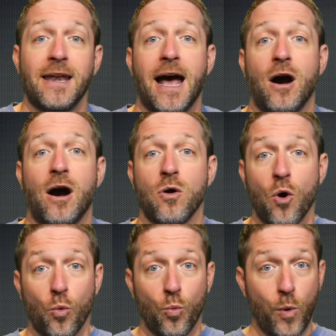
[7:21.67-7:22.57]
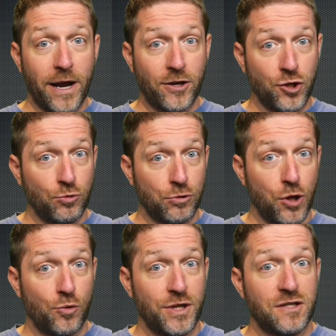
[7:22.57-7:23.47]
Now, when you
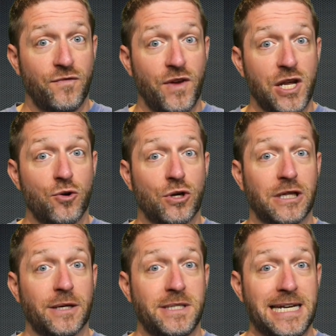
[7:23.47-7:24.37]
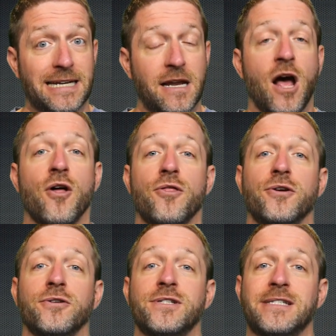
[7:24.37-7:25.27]
load these video clips in,
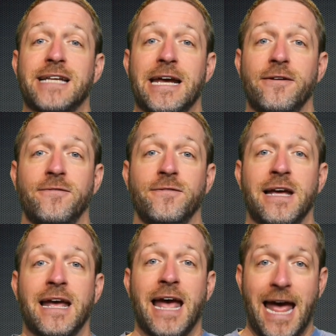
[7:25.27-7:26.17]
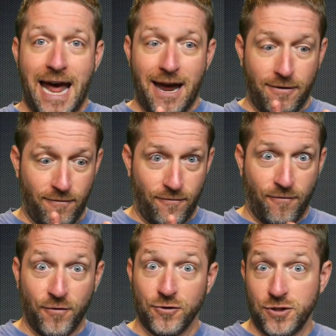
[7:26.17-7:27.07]
they're saved at
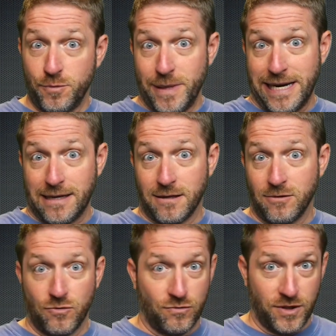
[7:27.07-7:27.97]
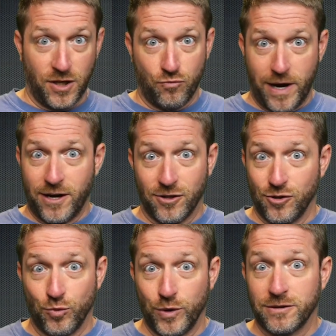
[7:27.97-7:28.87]
full speed, you know,
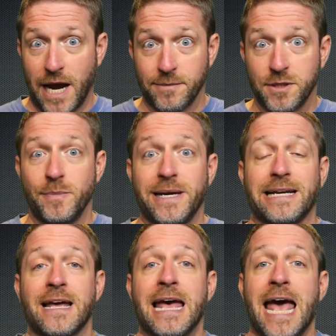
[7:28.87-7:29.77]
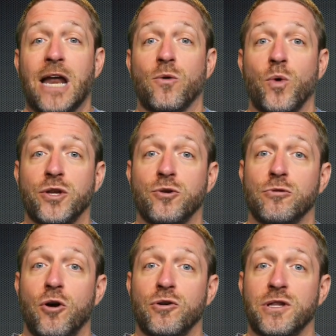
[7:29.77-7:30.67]
regular real-time speed. And when you
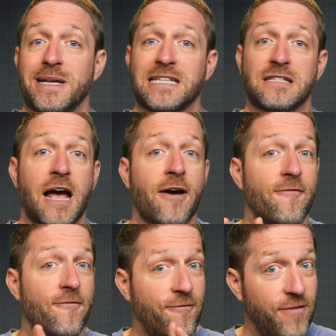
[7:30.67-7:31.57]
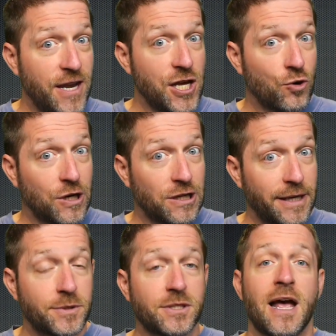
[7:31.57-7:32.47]
load them in as video
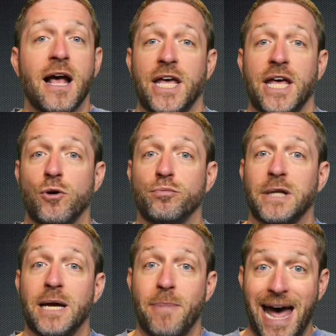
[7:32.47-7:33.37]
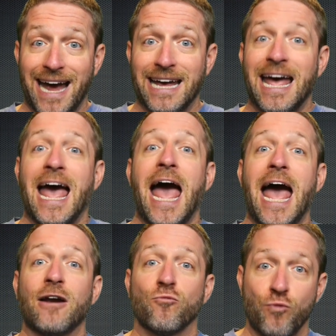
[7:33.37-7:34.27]
clips, they will play back
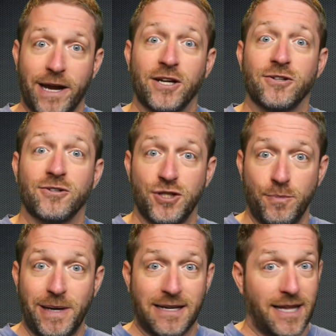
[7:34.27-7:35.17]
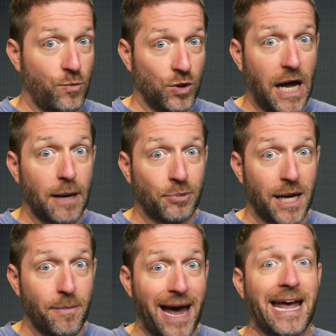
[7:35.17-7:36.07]
at regular speed. They will not
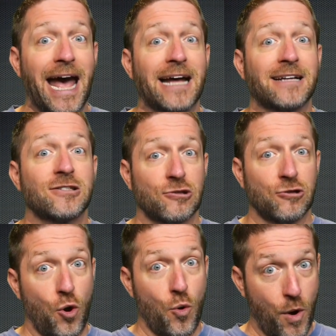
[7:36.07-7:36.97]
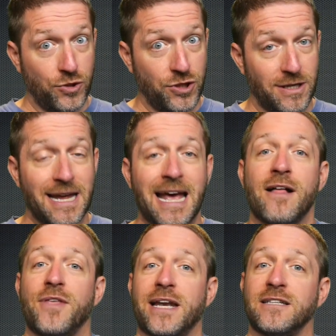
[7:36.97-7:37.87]
play back at slow motion.
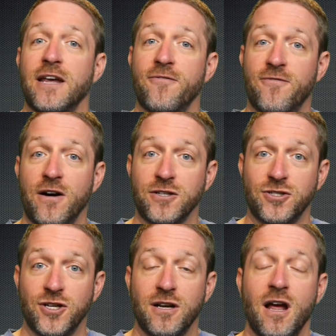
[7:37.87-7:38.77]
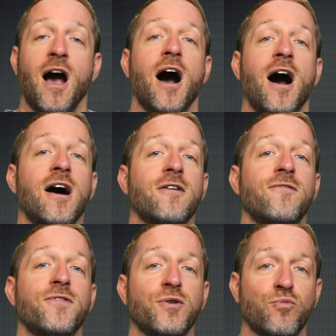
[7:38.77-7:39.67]
That is a function
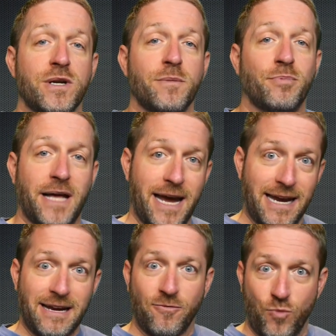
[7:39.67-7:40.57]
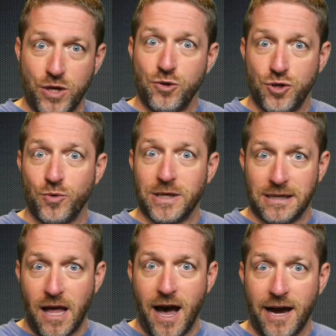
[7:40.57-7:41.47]
of the replay when you do it
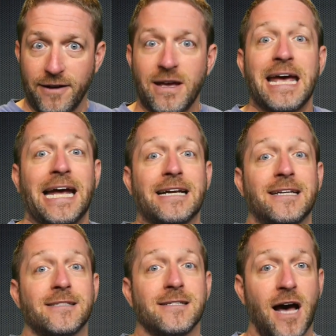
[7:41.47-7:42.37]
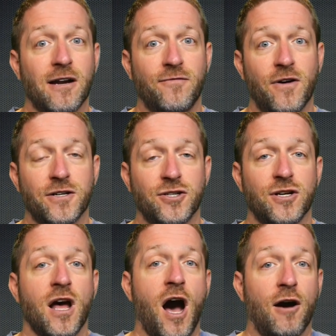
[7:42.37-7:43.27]
live. It is not a
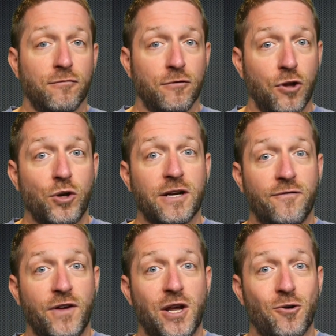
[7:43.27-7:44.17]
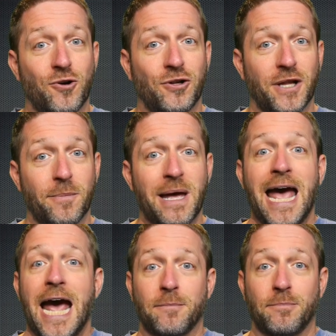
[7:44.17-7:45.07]
function of loading a video clip
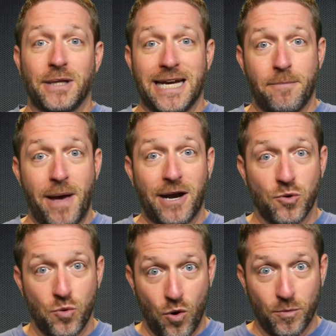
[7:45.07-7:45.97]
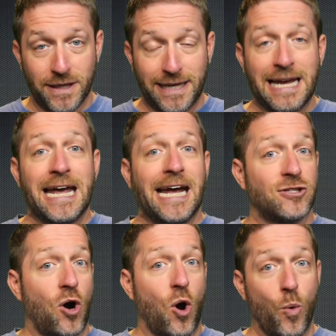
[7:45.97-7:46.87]
and playing it back normally.
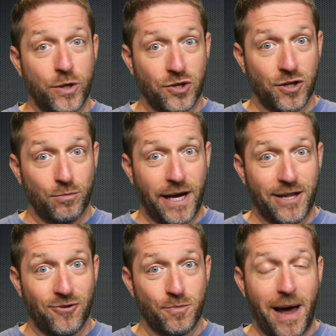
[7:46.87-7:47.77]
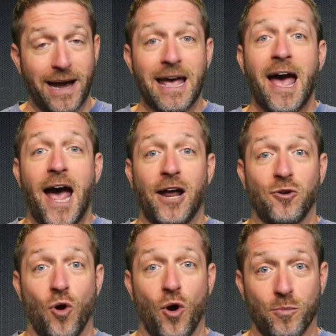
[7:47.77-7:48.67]
It's always going to play those back at
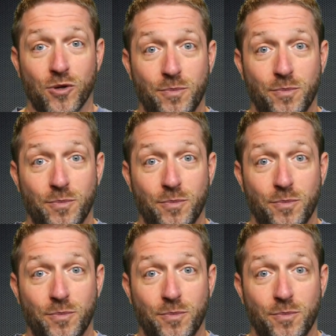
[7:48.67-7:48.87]
normal